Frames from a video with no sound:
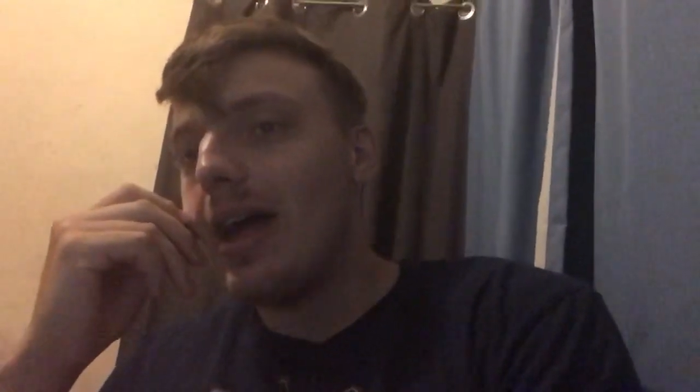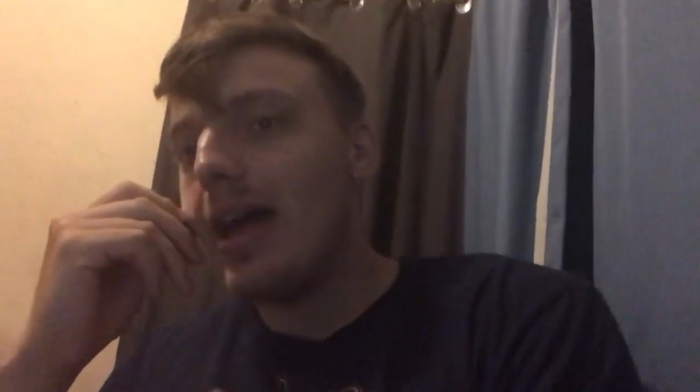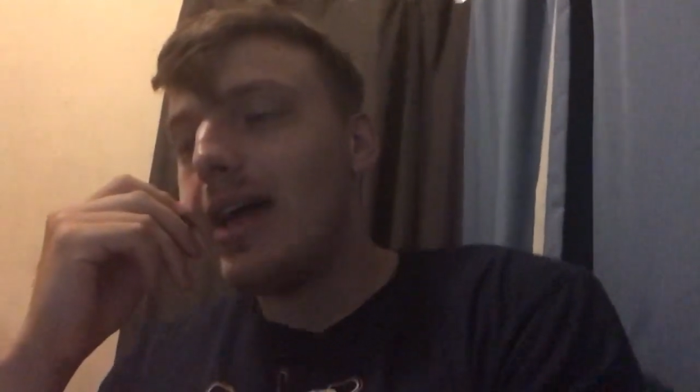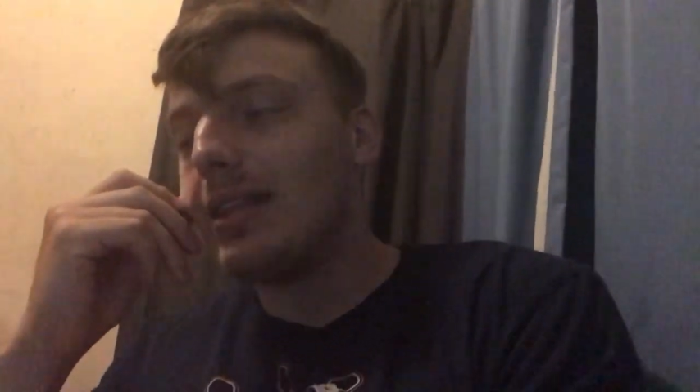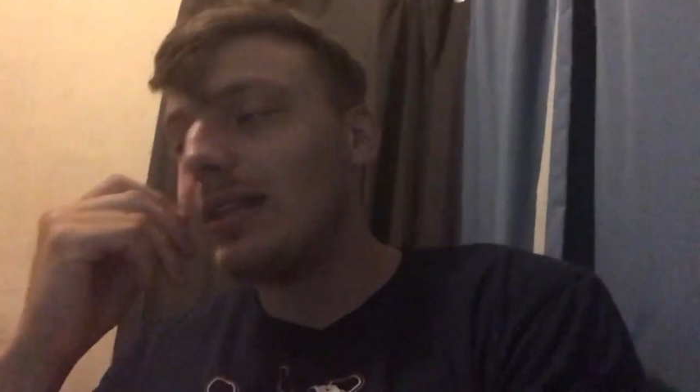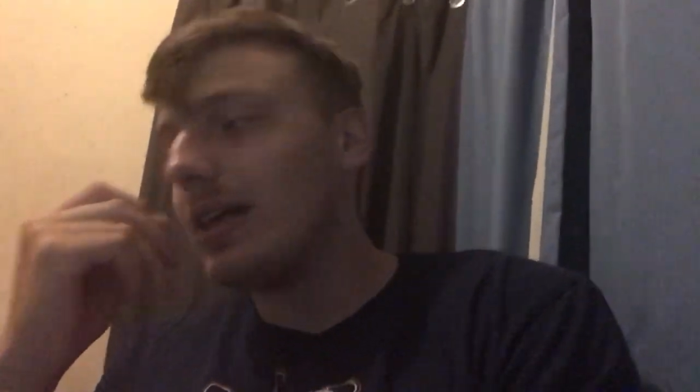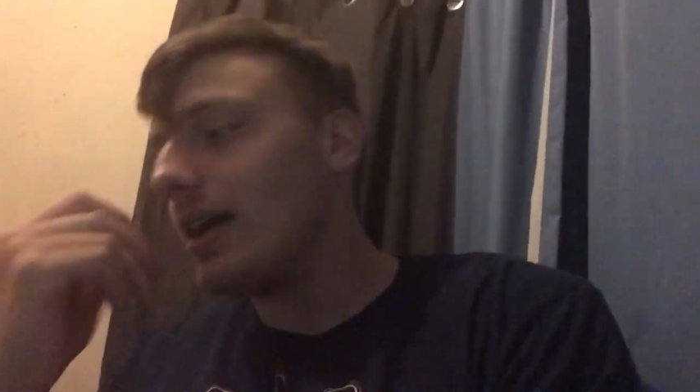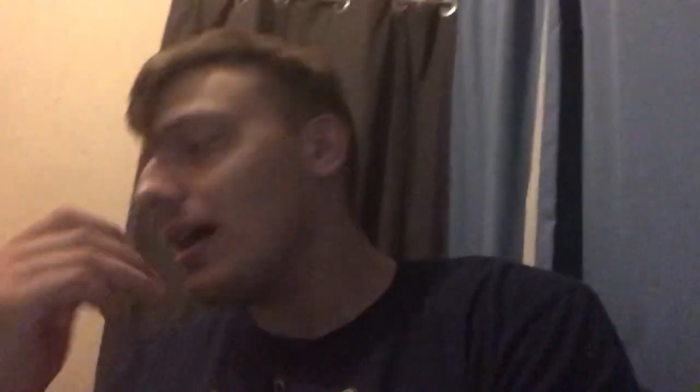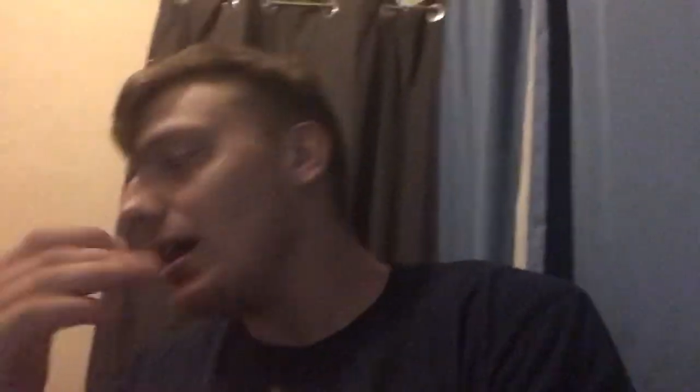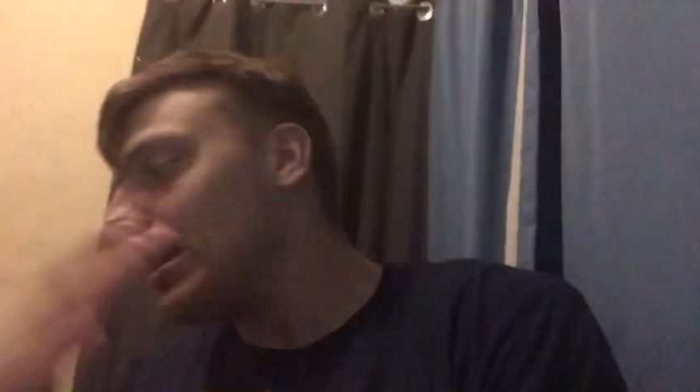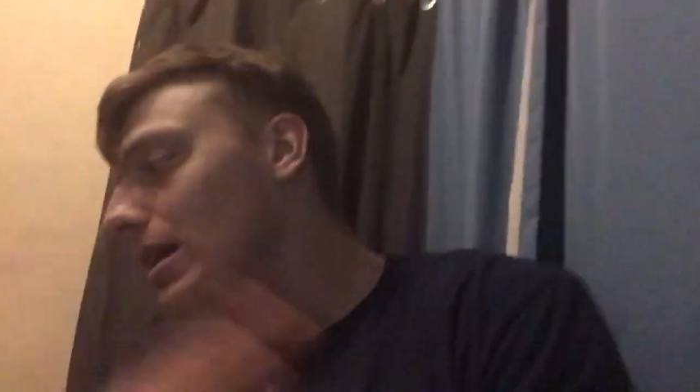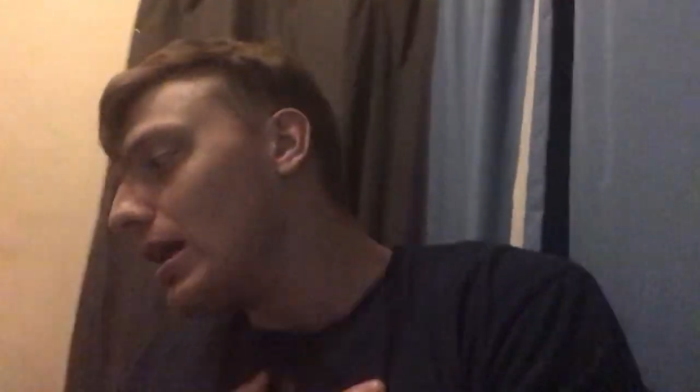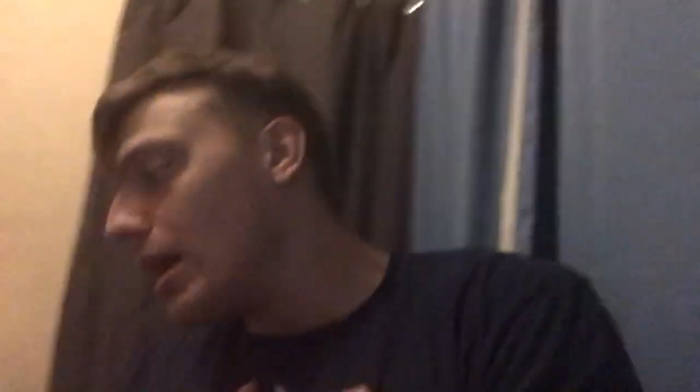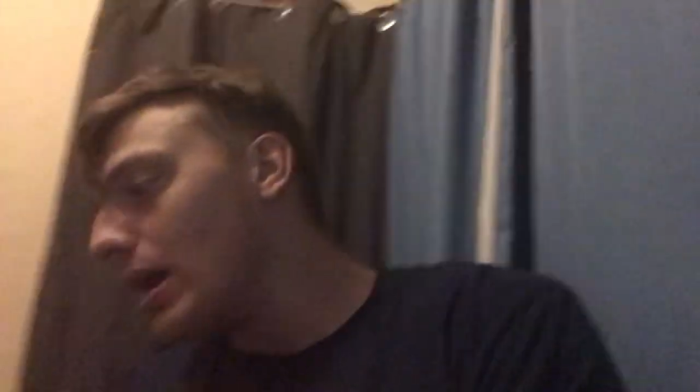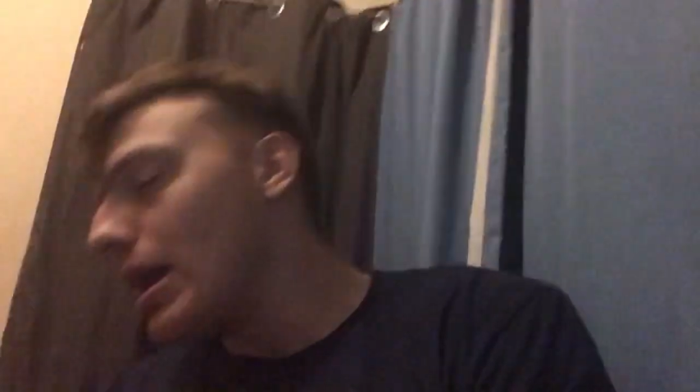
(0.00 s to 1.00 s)
And
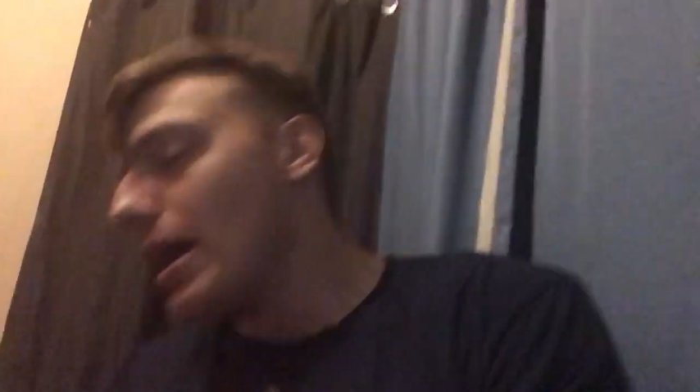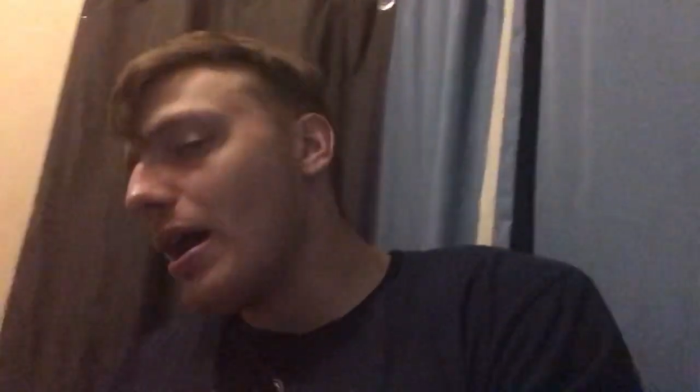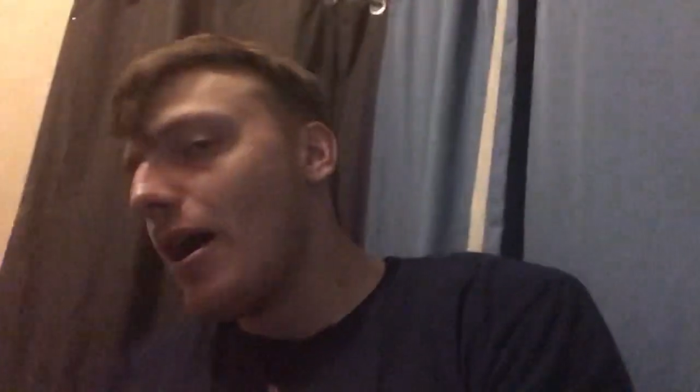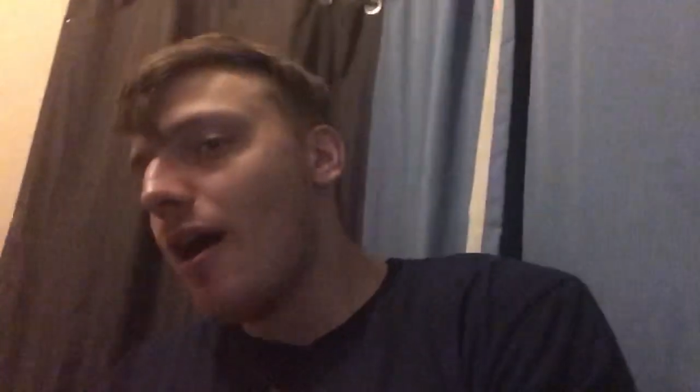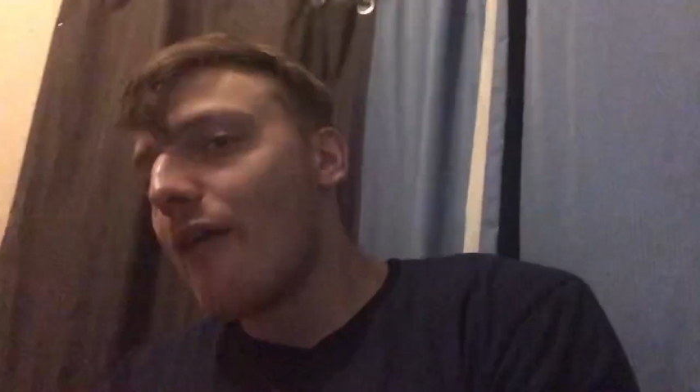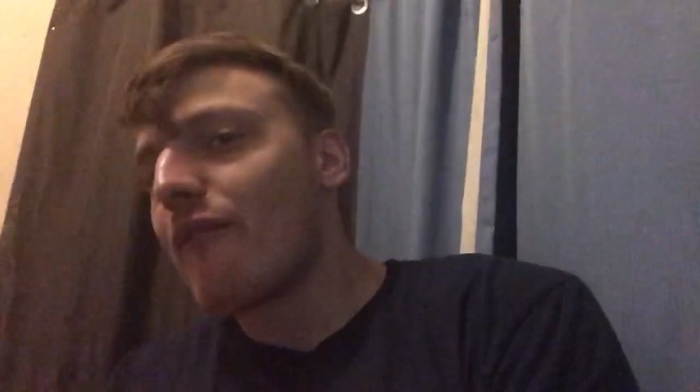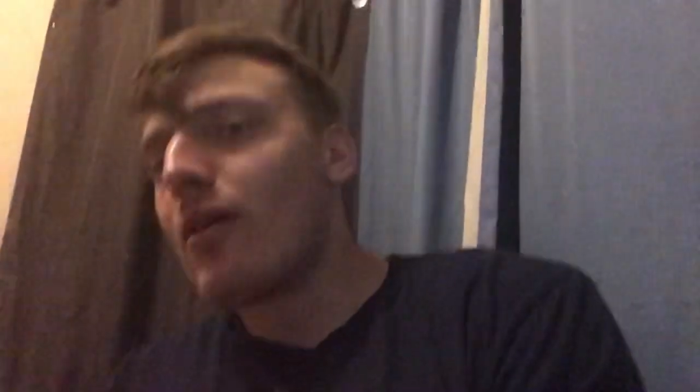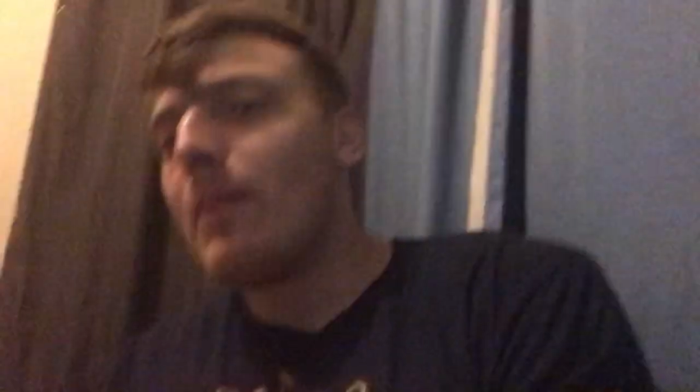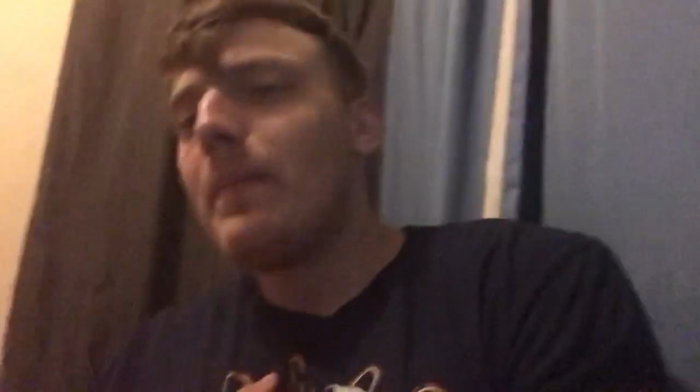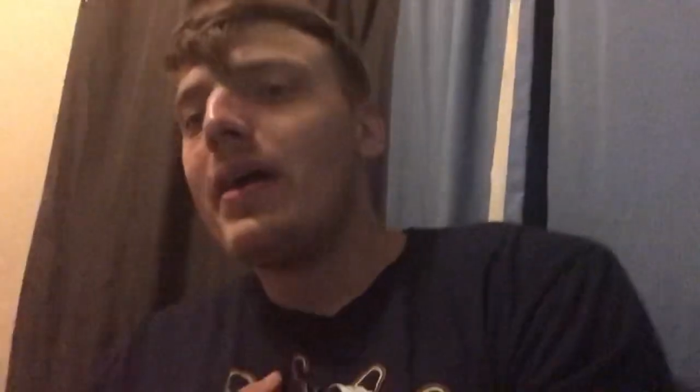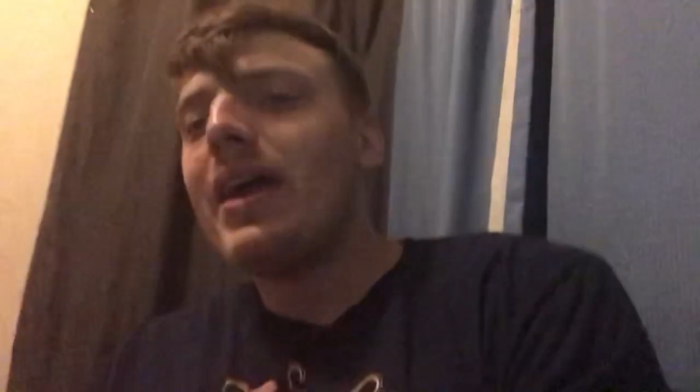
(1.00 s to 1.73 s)
from